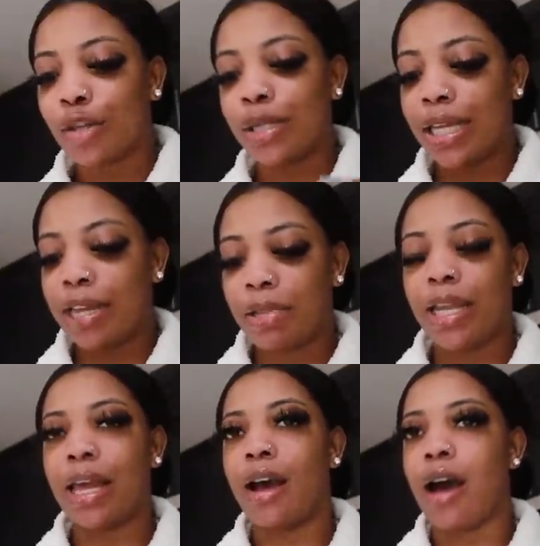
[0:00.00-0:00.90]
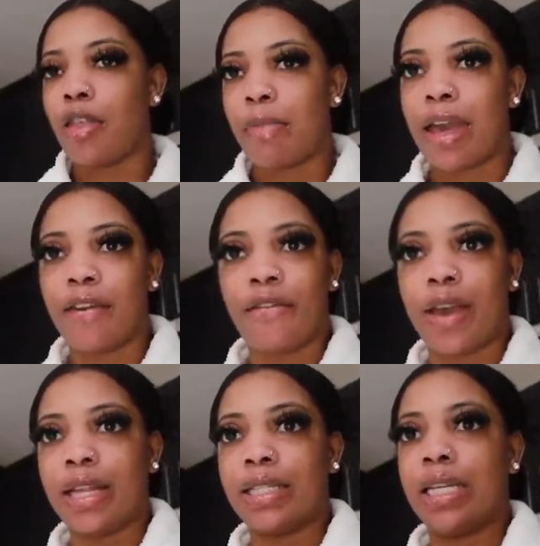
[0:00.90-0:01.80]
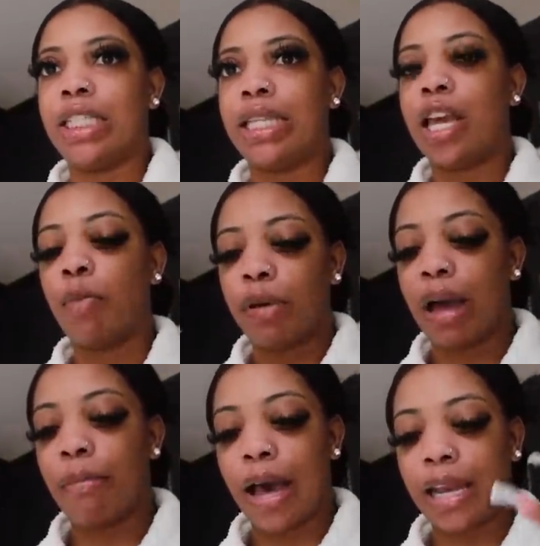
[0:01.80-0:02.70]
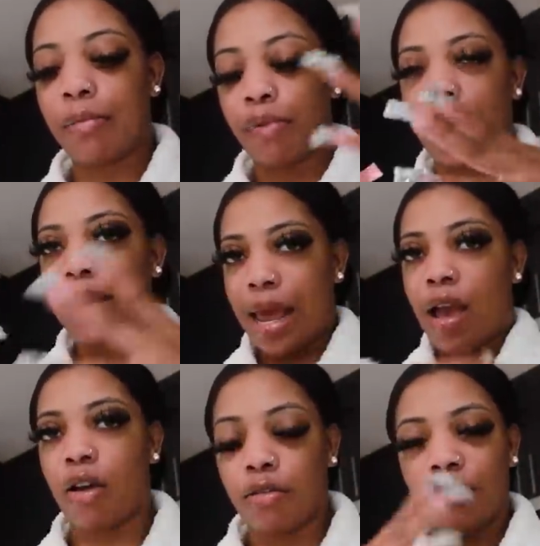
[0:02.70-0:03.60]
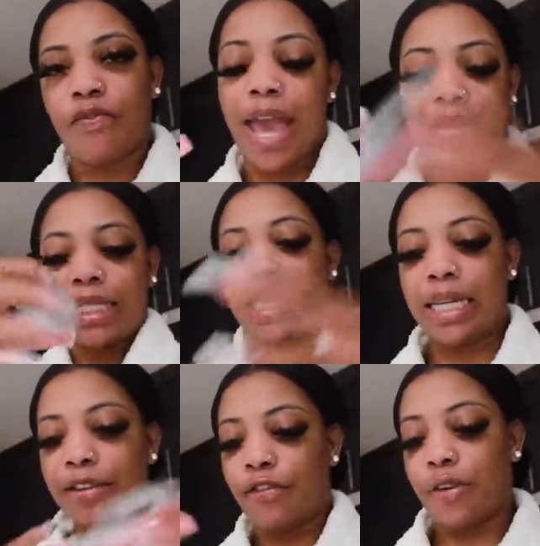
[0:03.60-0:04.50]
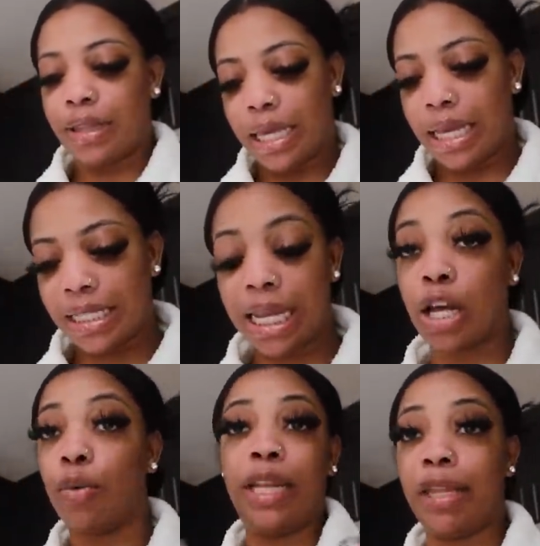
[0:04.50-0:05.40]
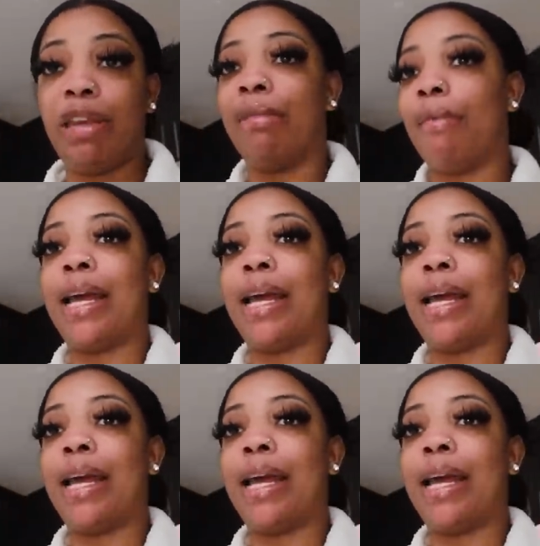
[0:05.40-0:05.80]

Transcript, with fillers: So it's emptying out all the bad fats and just helping my body break down fats and different things that don't need to be in my